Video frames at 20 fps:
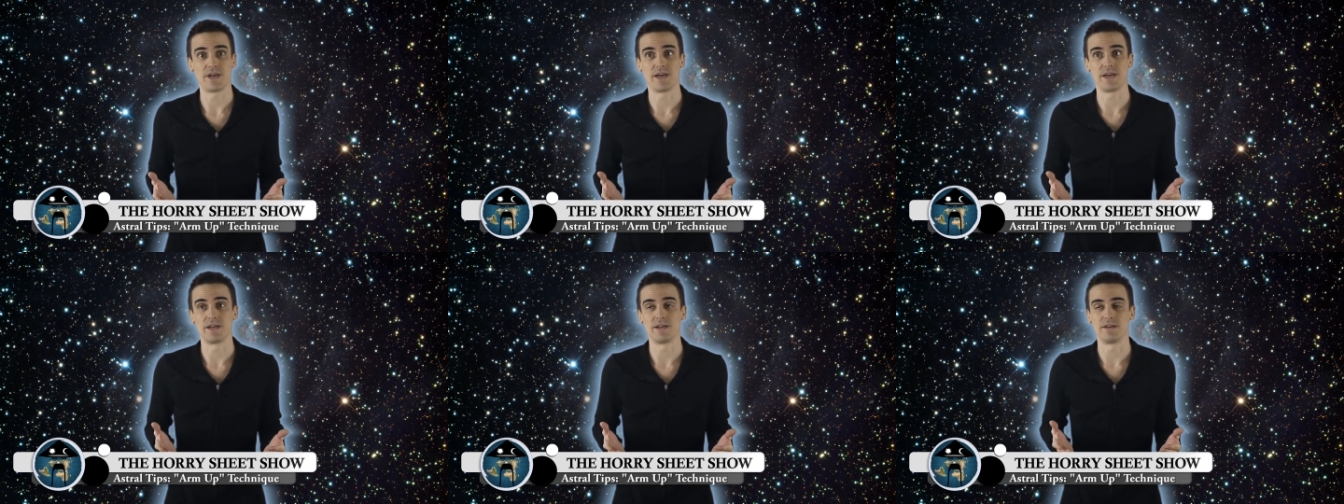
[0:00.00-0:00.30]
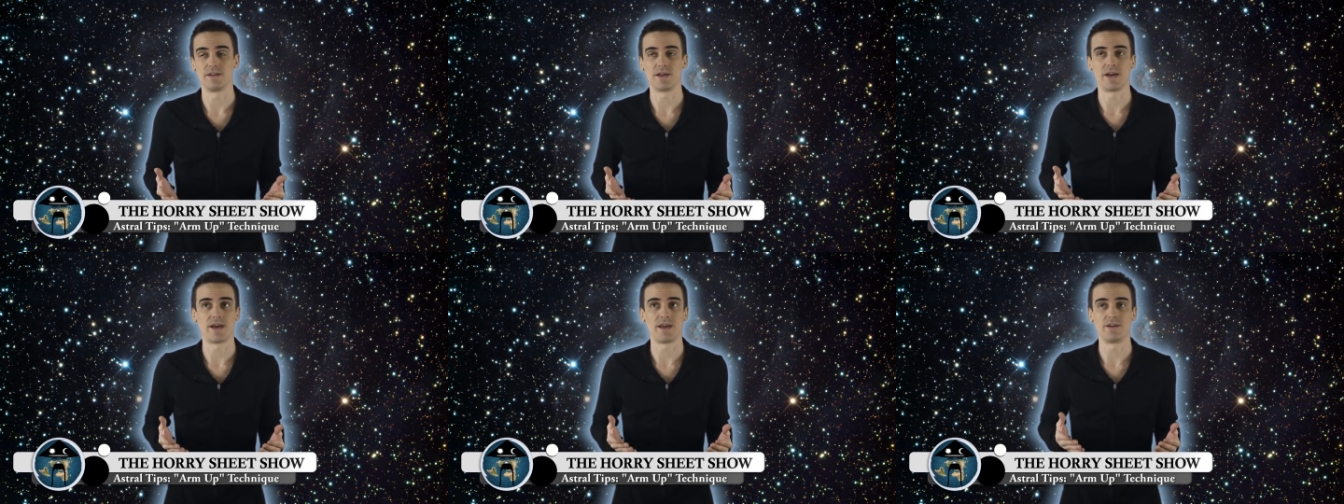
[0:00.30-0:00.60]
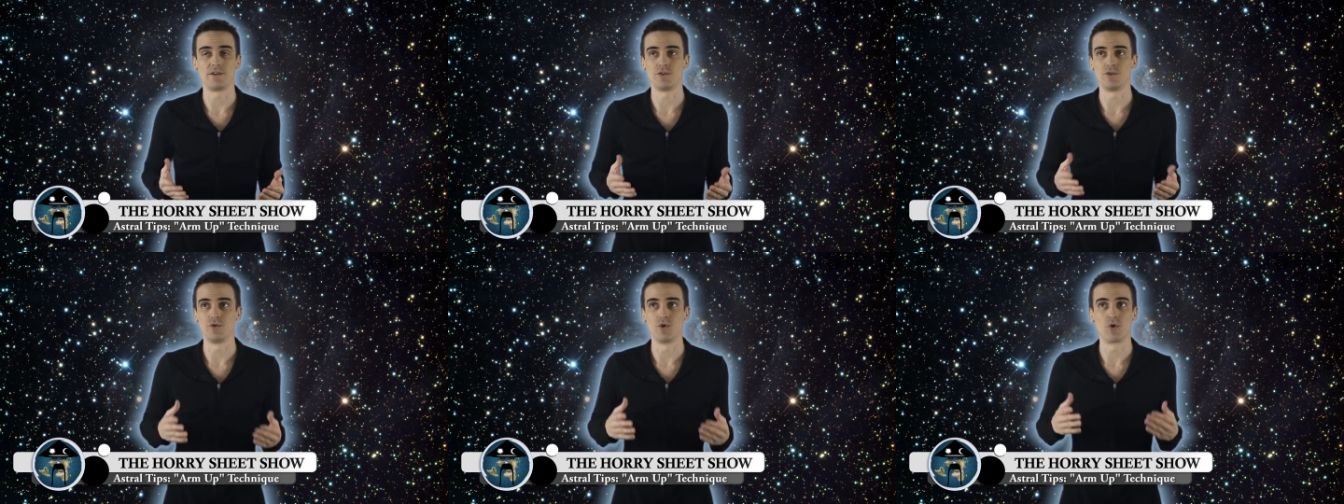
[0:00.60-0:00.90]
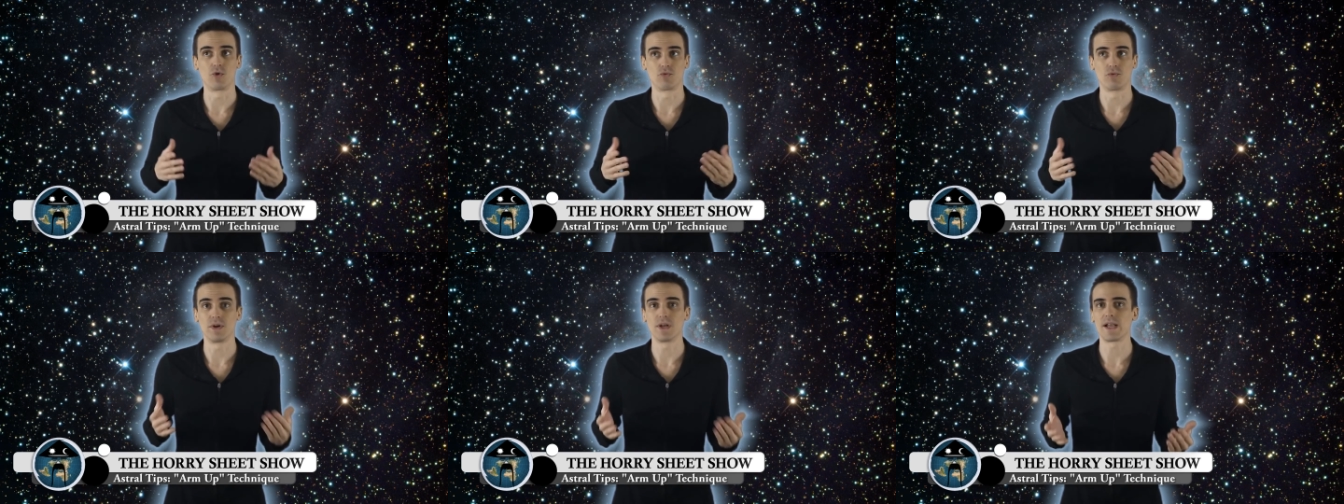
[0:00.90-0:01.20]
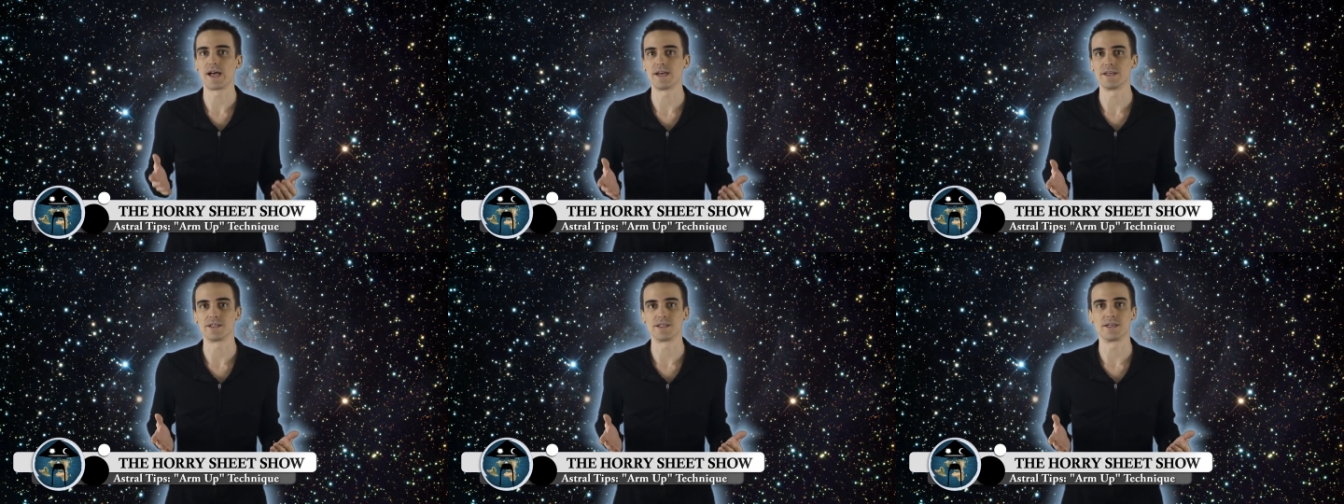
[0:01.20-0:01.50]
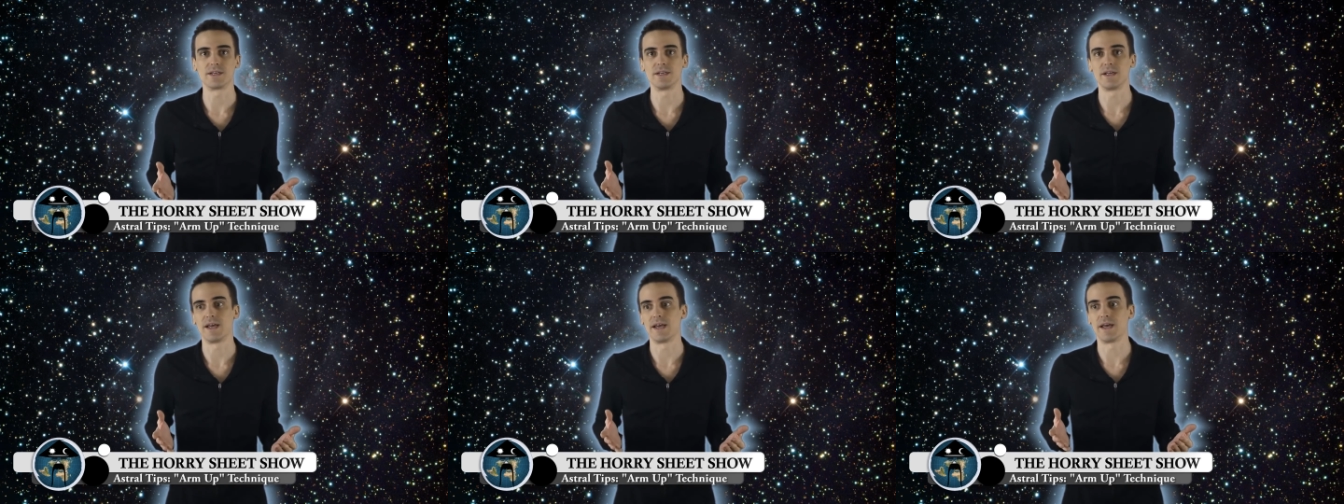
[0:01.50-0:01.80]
and you don't realize it,